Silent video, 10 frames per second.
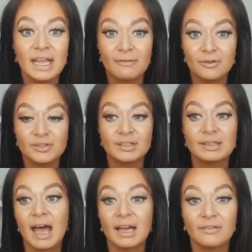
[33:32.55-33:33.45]
if there's a
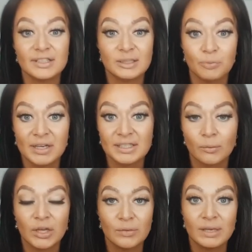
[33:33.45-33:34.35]
lack of
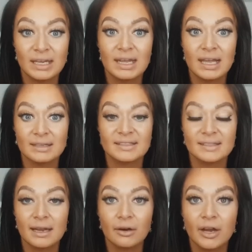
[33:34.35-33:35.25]
expressing what you need in a
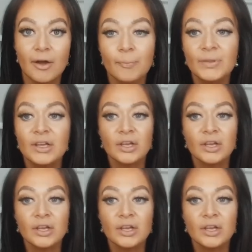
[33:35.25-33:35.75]
scenario.